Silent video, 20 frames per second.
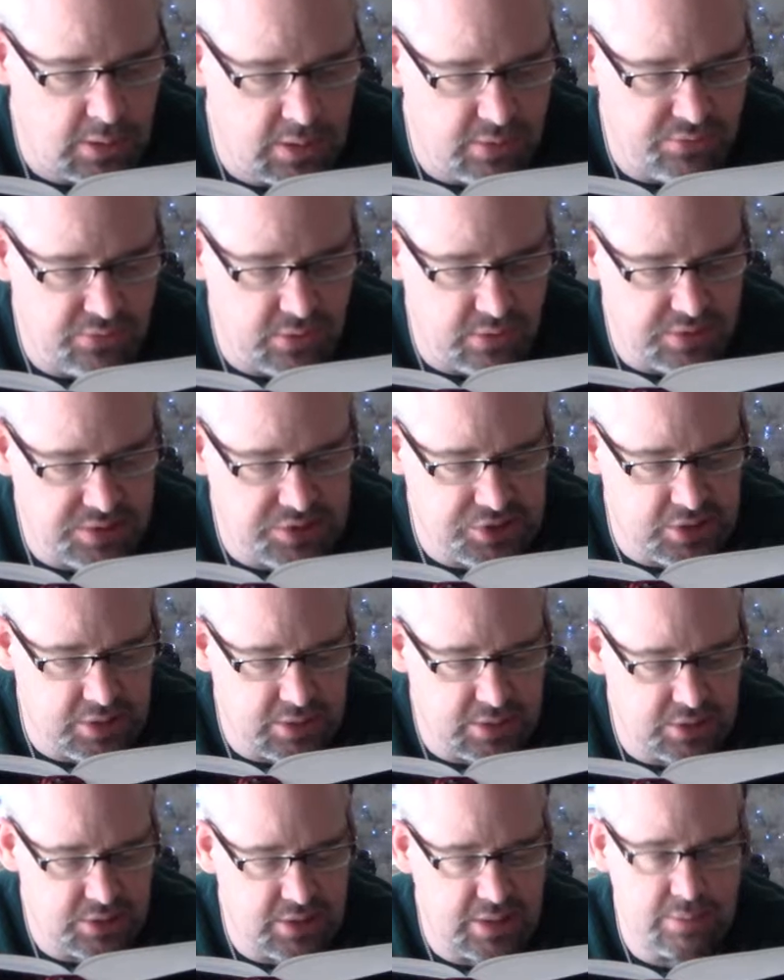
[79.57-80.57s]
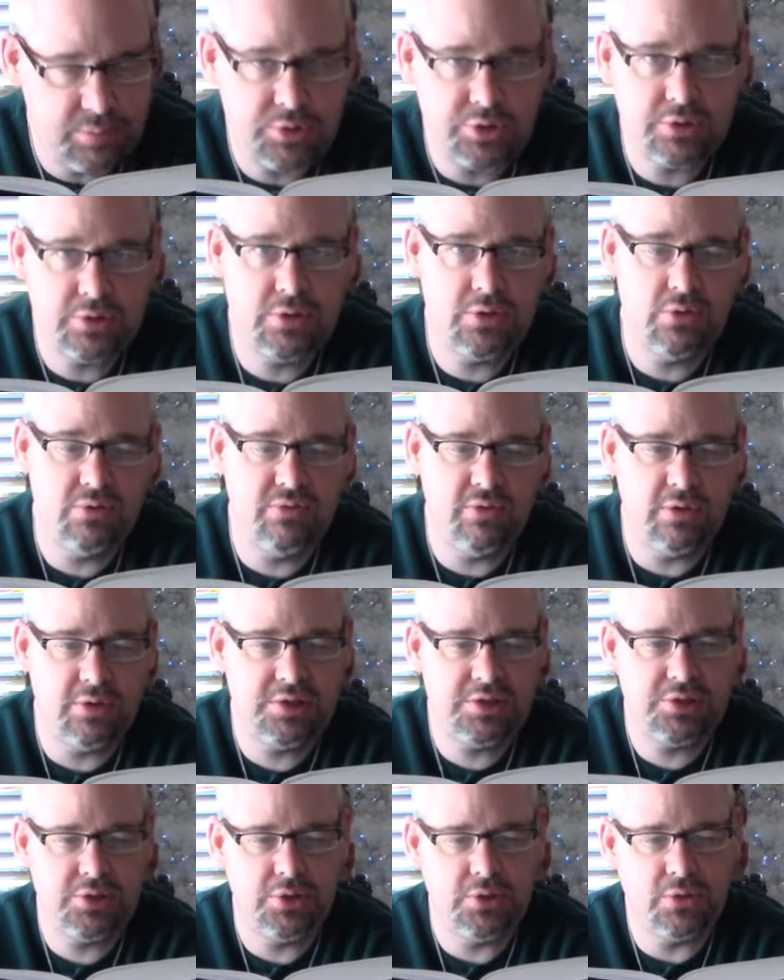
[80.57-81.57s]
1 John chapter 2 verse
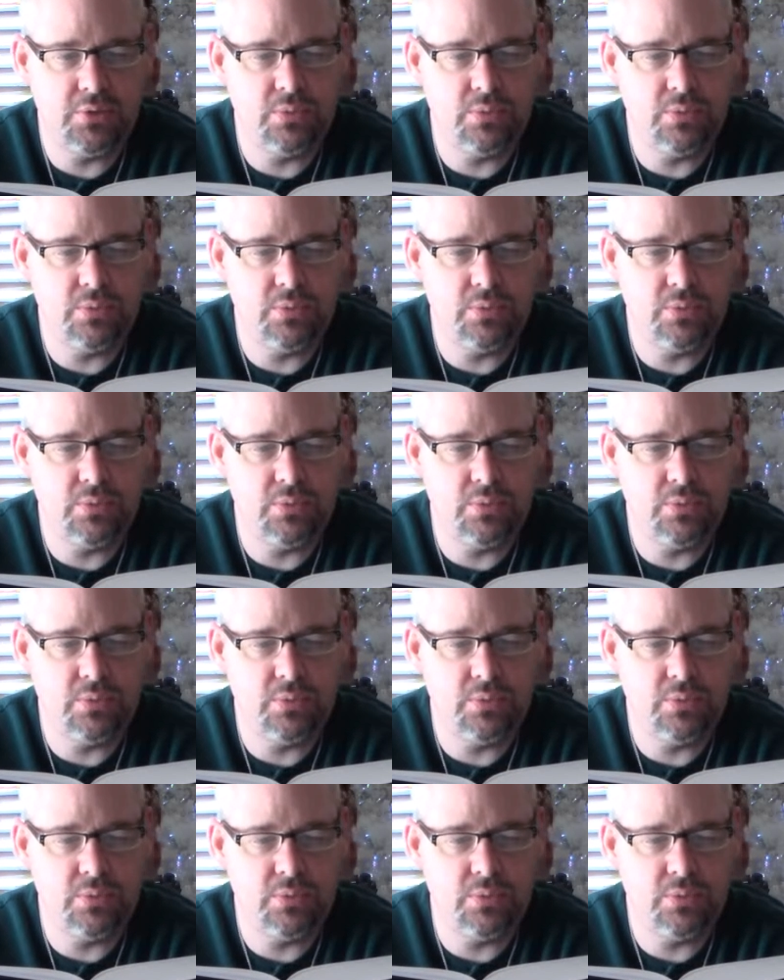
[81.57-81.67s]
2.